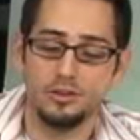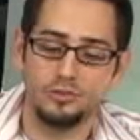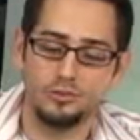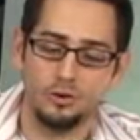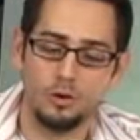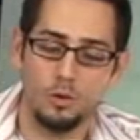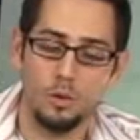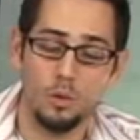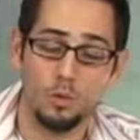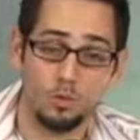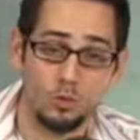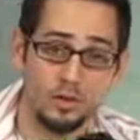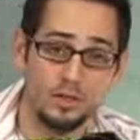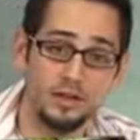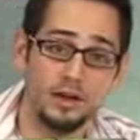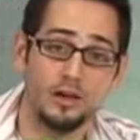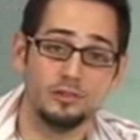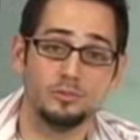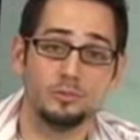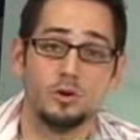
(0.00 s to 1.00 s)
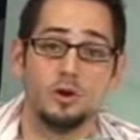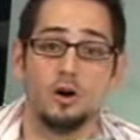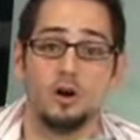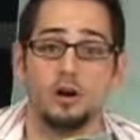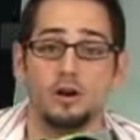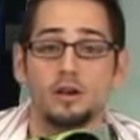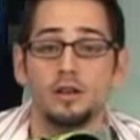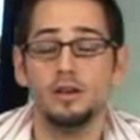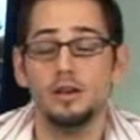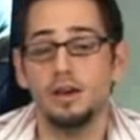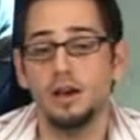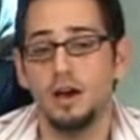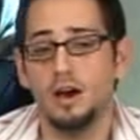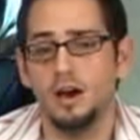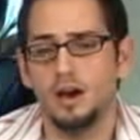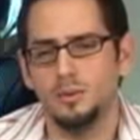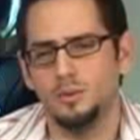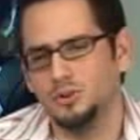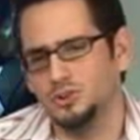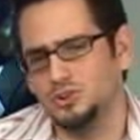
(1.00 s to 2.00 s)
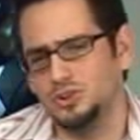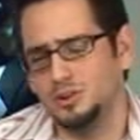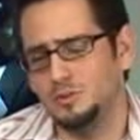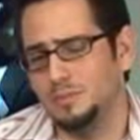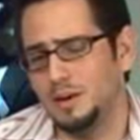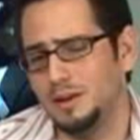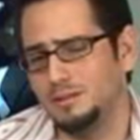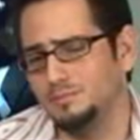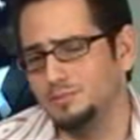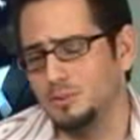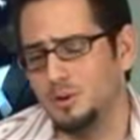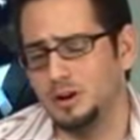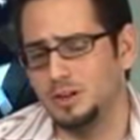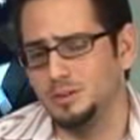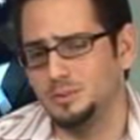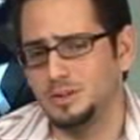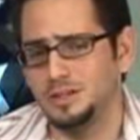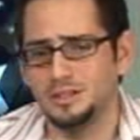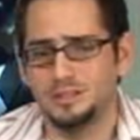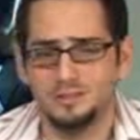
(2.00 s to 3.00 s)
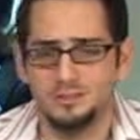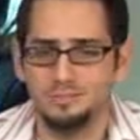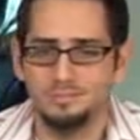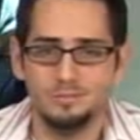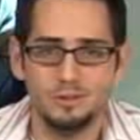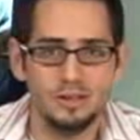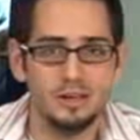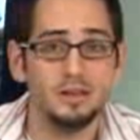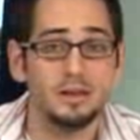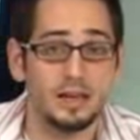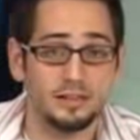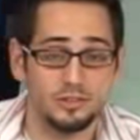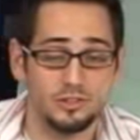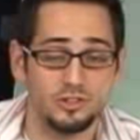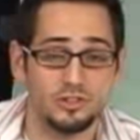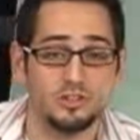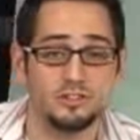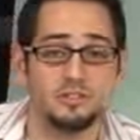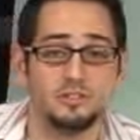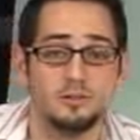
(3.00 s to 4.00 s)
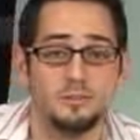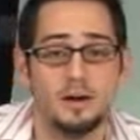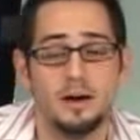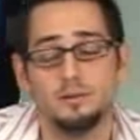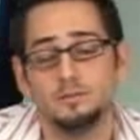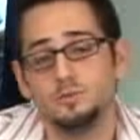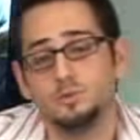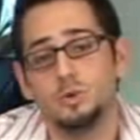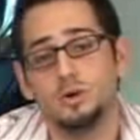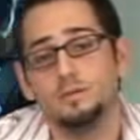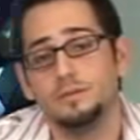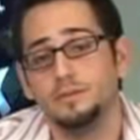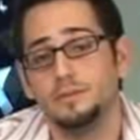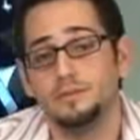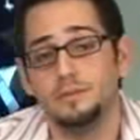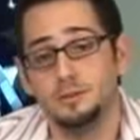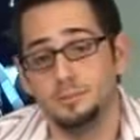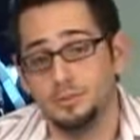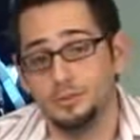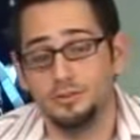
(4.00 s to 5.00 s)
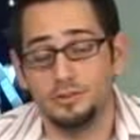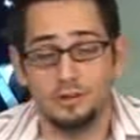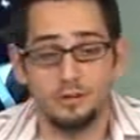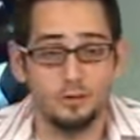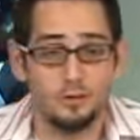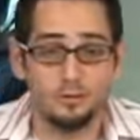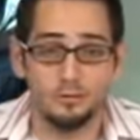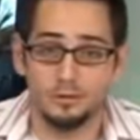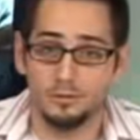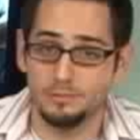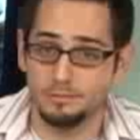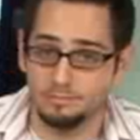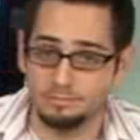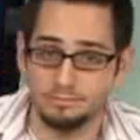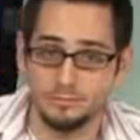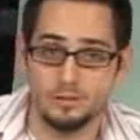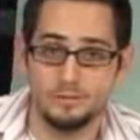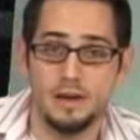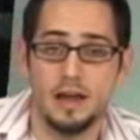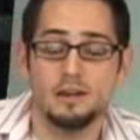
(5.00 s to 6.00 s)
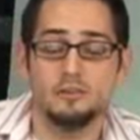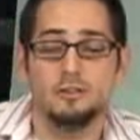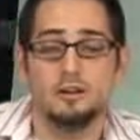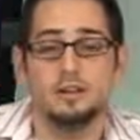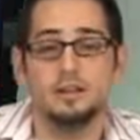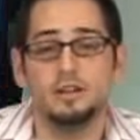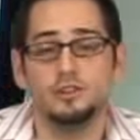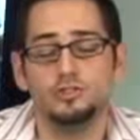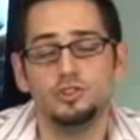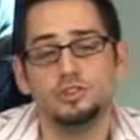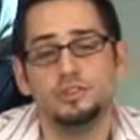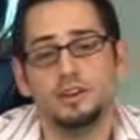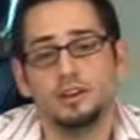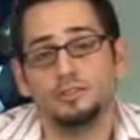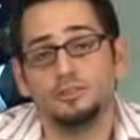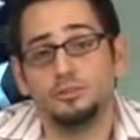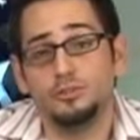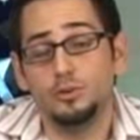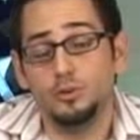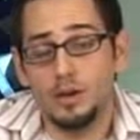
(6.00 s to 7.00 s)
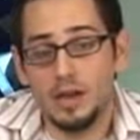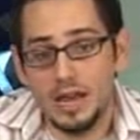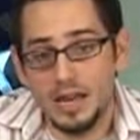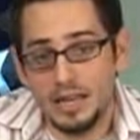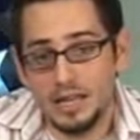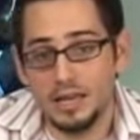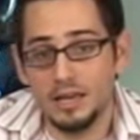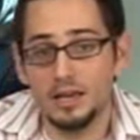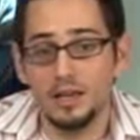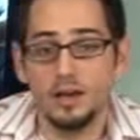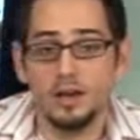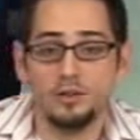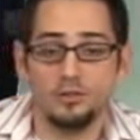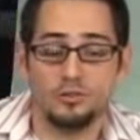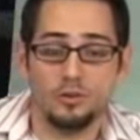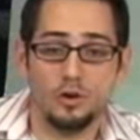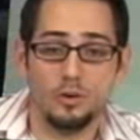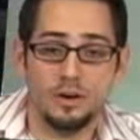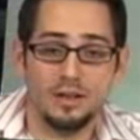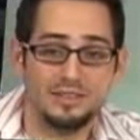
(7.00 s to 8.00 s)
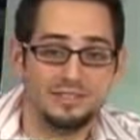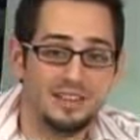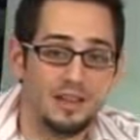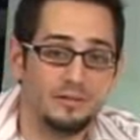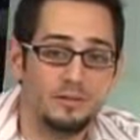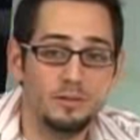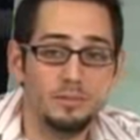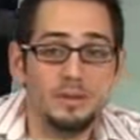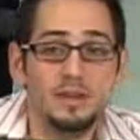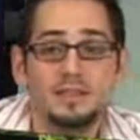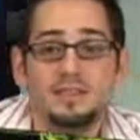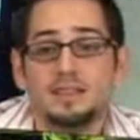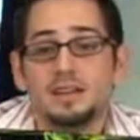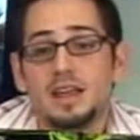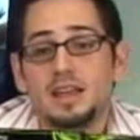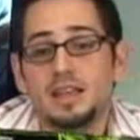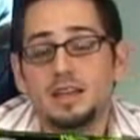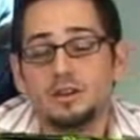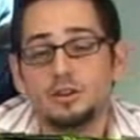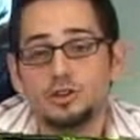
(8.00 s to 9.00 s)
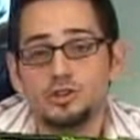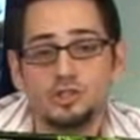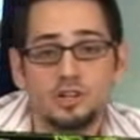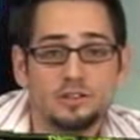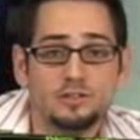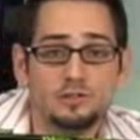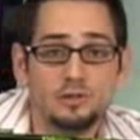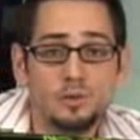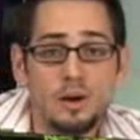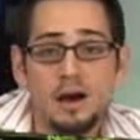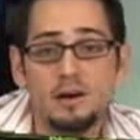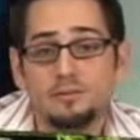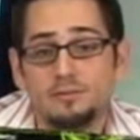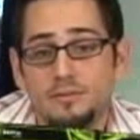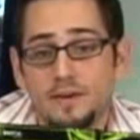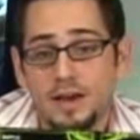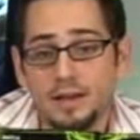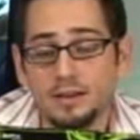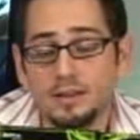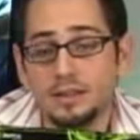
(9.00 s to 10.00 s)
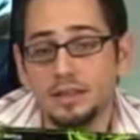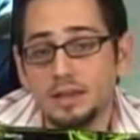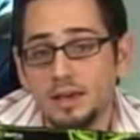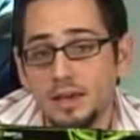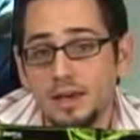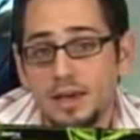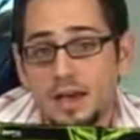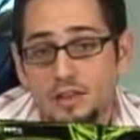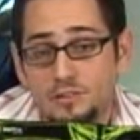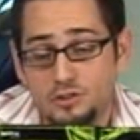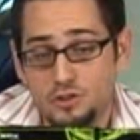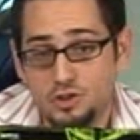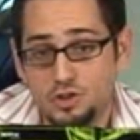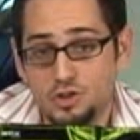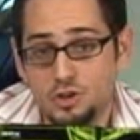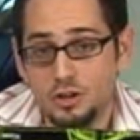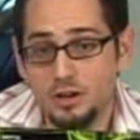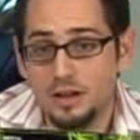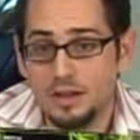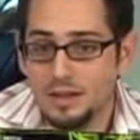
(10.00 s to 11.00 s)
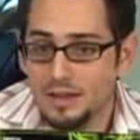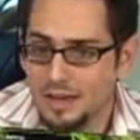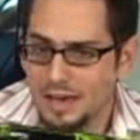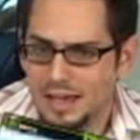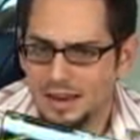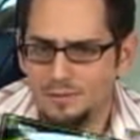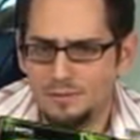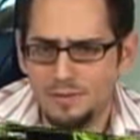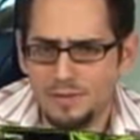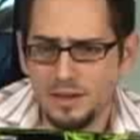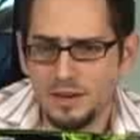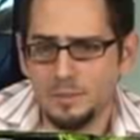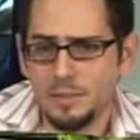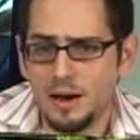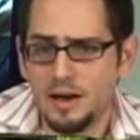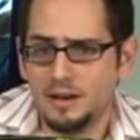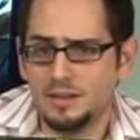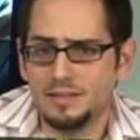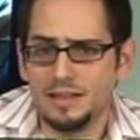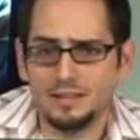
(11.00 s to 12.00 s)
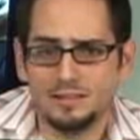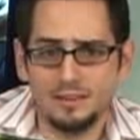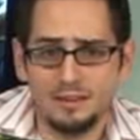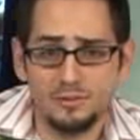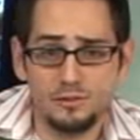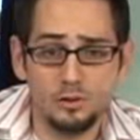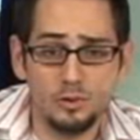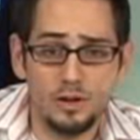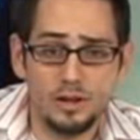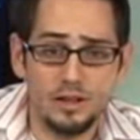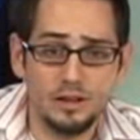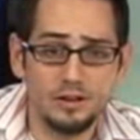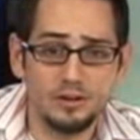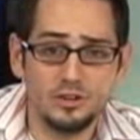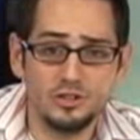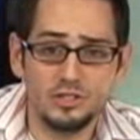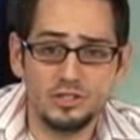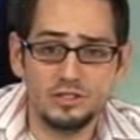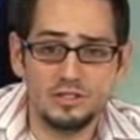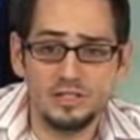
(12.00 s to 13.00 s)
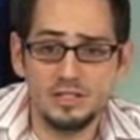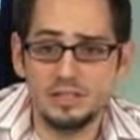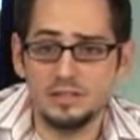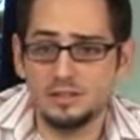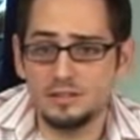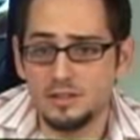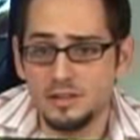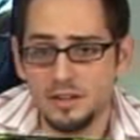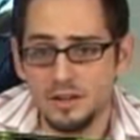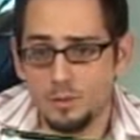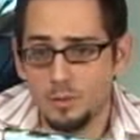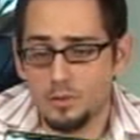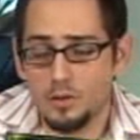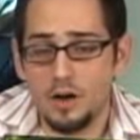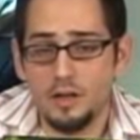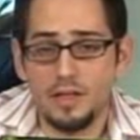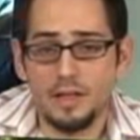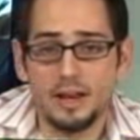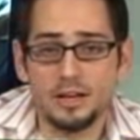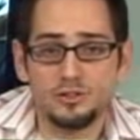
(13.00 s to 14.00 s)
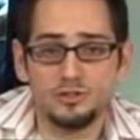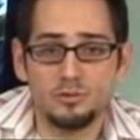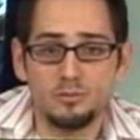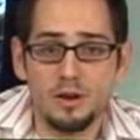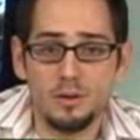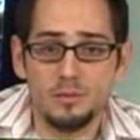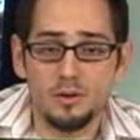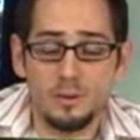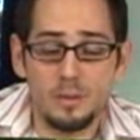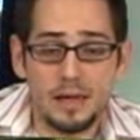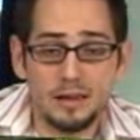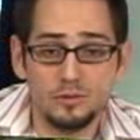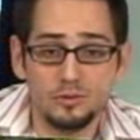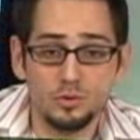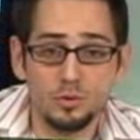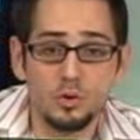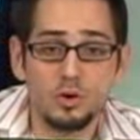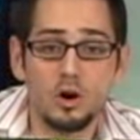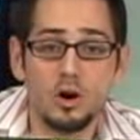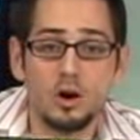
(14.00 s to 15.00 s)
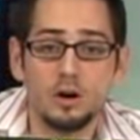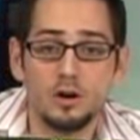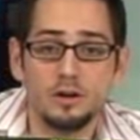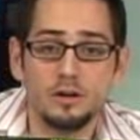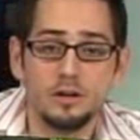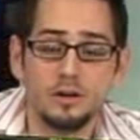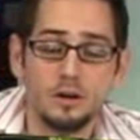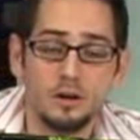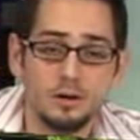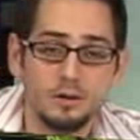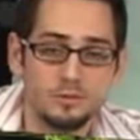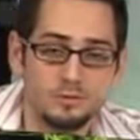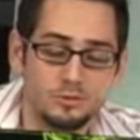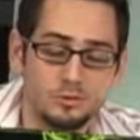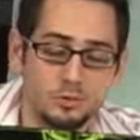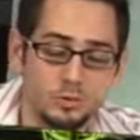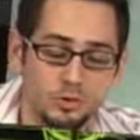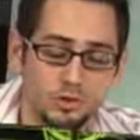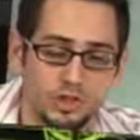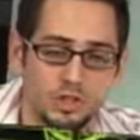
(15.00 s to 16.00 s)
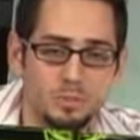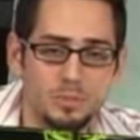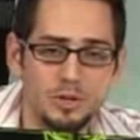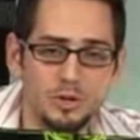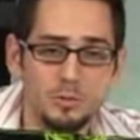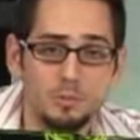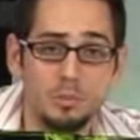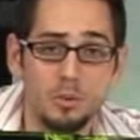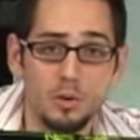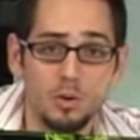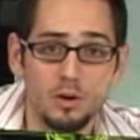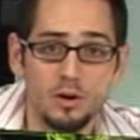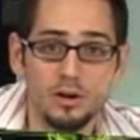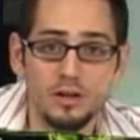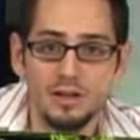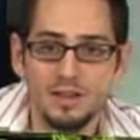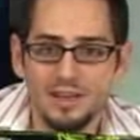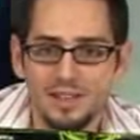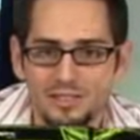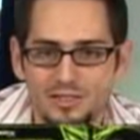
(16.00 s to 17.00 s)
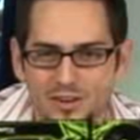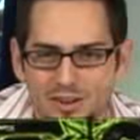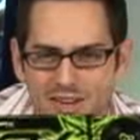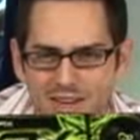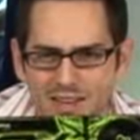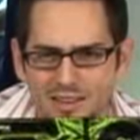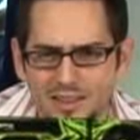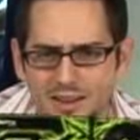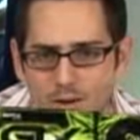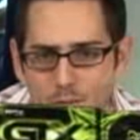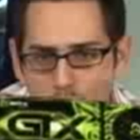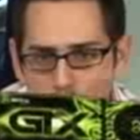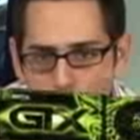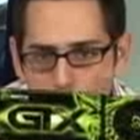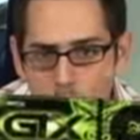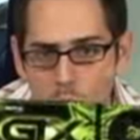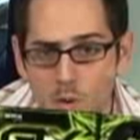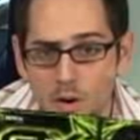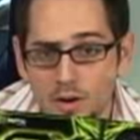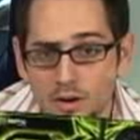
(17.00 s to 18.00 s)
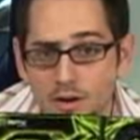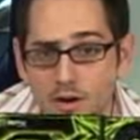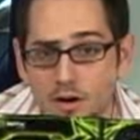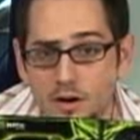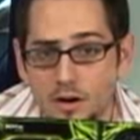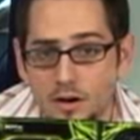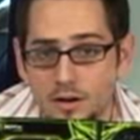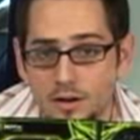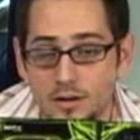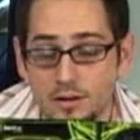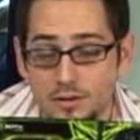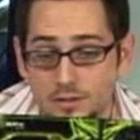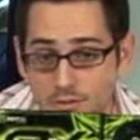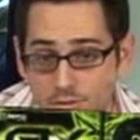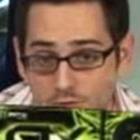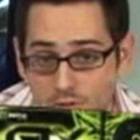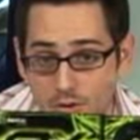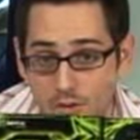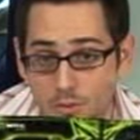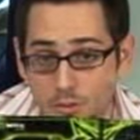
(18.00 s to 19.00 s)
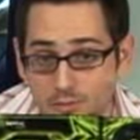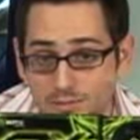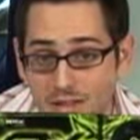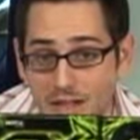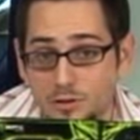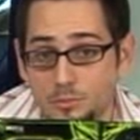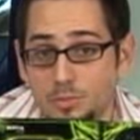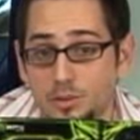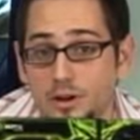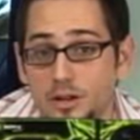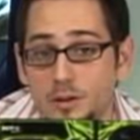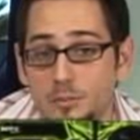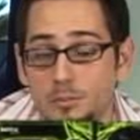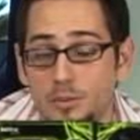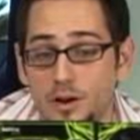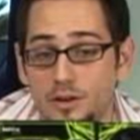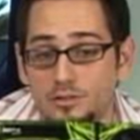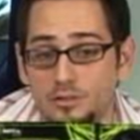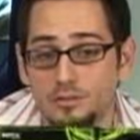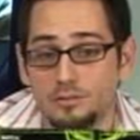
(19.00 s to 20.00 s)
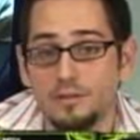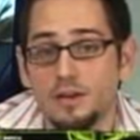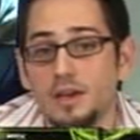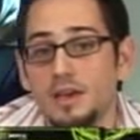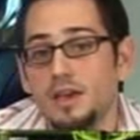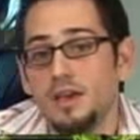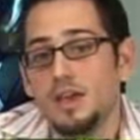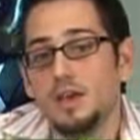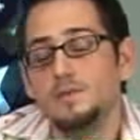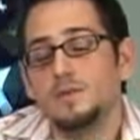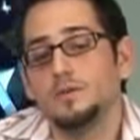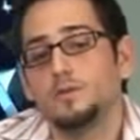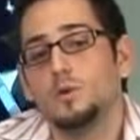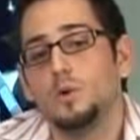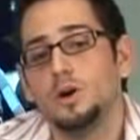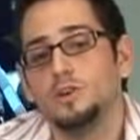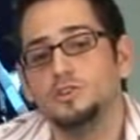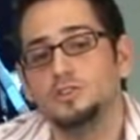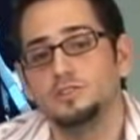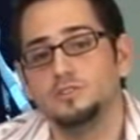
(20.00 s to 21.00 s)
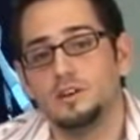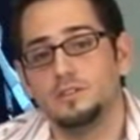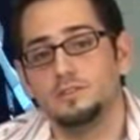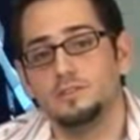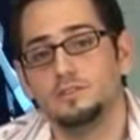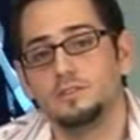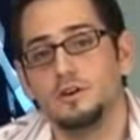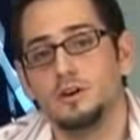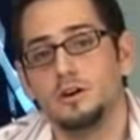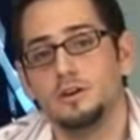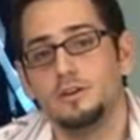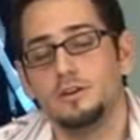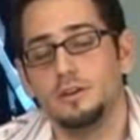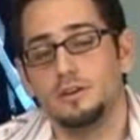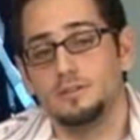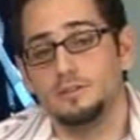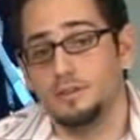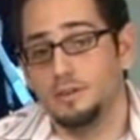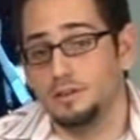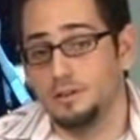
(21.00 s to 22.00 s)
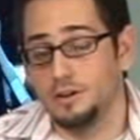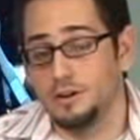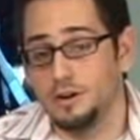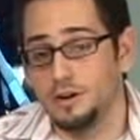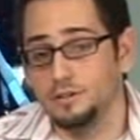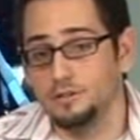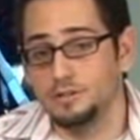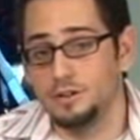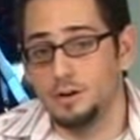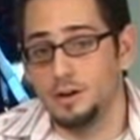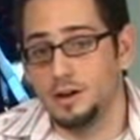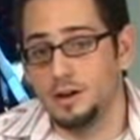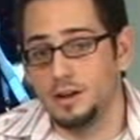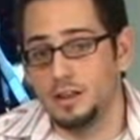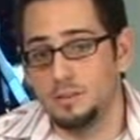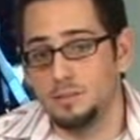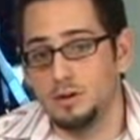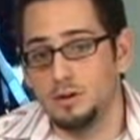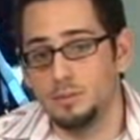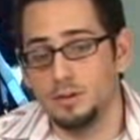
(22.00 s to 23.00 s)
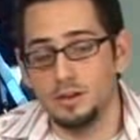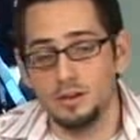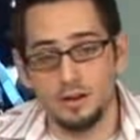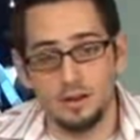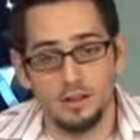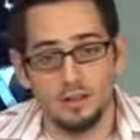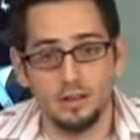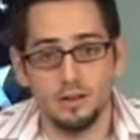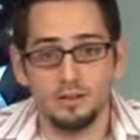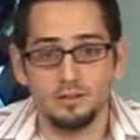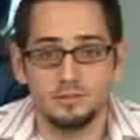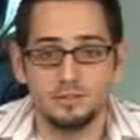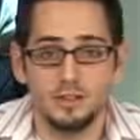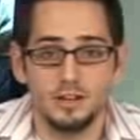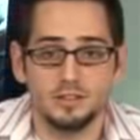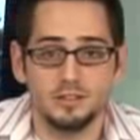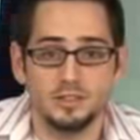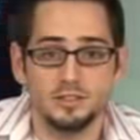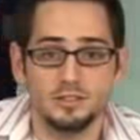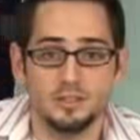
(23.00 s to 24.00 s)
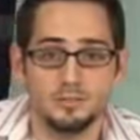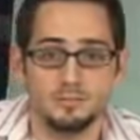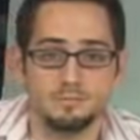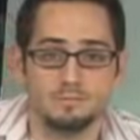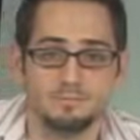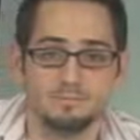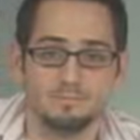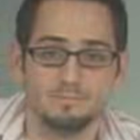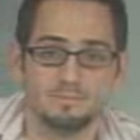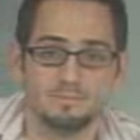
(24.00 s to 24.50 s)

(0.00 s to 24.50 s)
So really awesome card. I want to show you benchmarks because you can get the gist. It's about 12 to 15% over the factory GTX 280. So it's definitely beating the 9800 GX2 out finally, as it should. And if you think about it, that's like two 8800 GTs with all that extra memory on that dual GPU board. They're killing it with one card. So that's pretty impressive. If you have questions on this card or any of the other cards, go ahead and email me, and I'll see you guys next time.